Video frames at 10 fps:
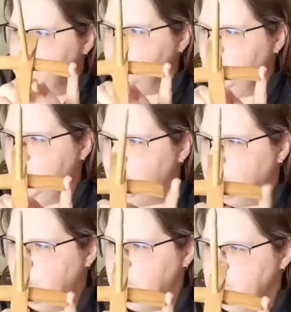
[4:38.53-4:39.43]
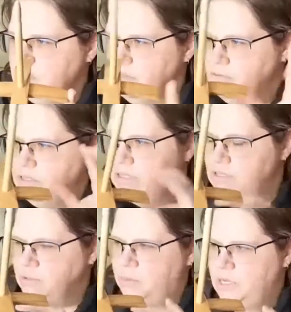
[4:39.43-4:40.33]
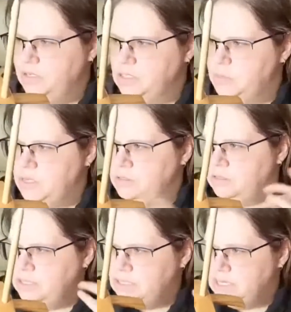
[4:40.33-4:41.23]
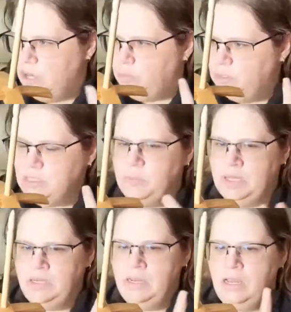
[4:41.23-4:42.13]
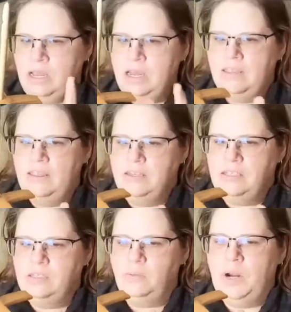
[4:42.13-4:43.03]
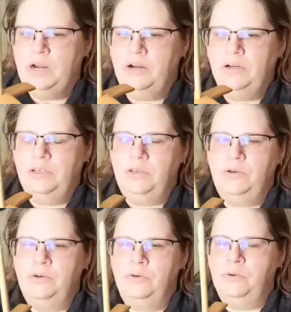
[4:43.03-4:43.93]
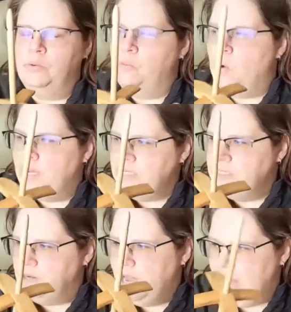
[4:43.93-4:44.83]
have a purpose other than to weight your spindle and to help it spin. This is where you wind your cap